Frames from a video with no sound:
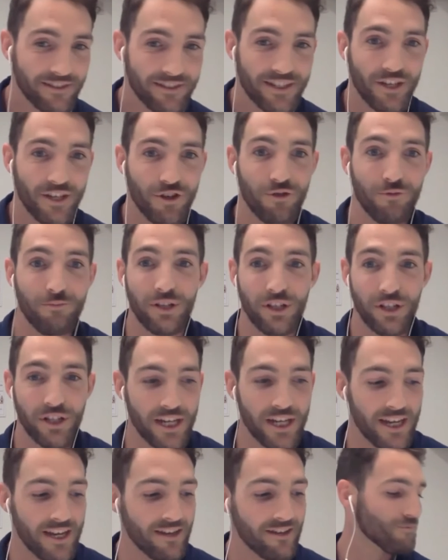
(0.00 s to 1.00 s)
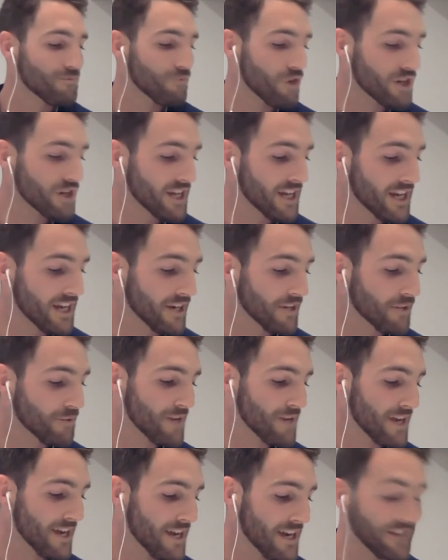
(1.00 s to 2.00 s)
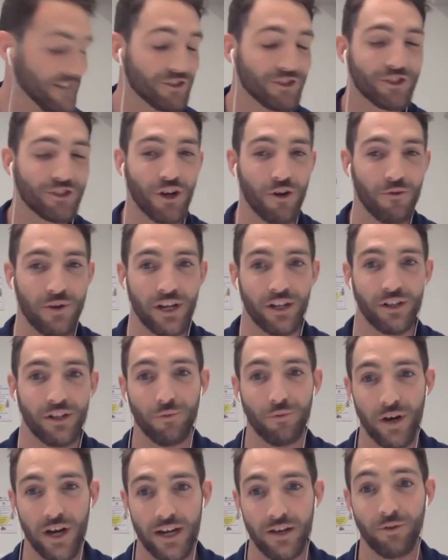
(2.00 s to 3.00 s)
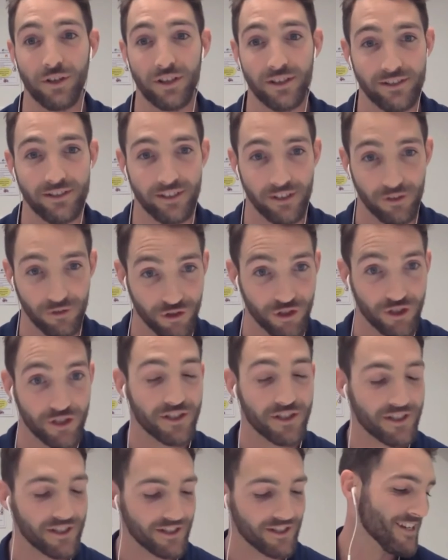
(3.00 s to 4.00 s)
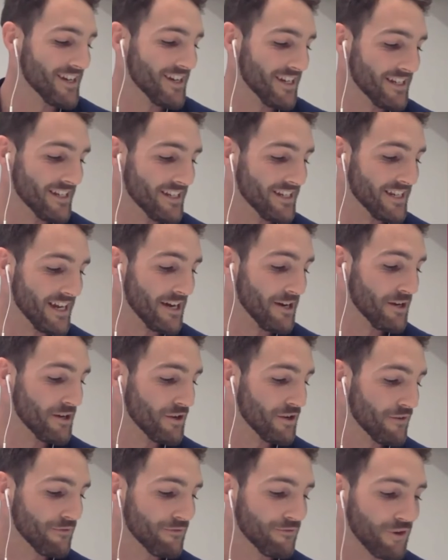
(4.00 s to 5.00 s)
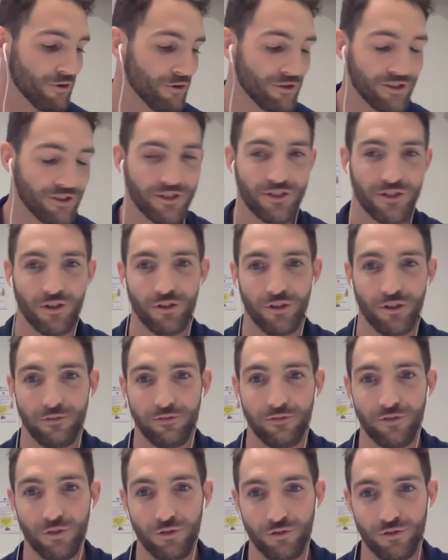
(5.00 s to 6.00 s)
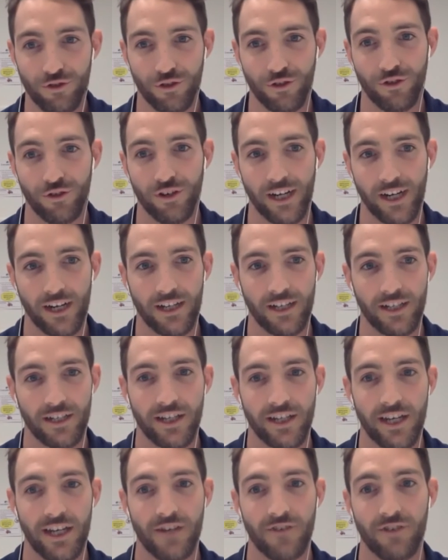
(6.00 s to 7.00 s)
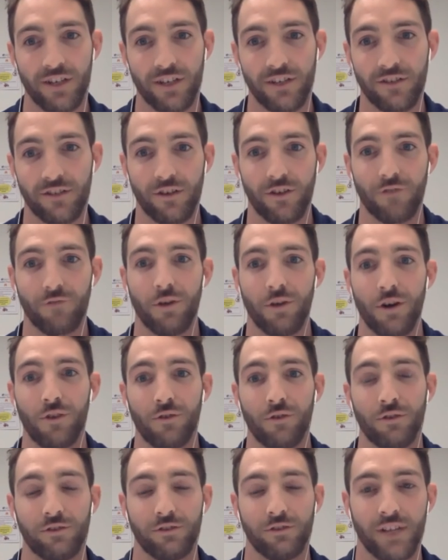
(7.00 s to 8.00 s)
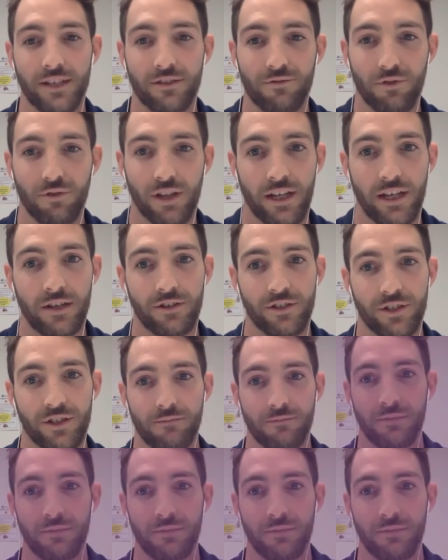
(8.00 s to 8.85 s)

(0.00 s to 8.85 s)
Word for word: uh, practicing humility, working uh, and showing the way with diligence and uh, focus on the future and continuing to grow. So that's what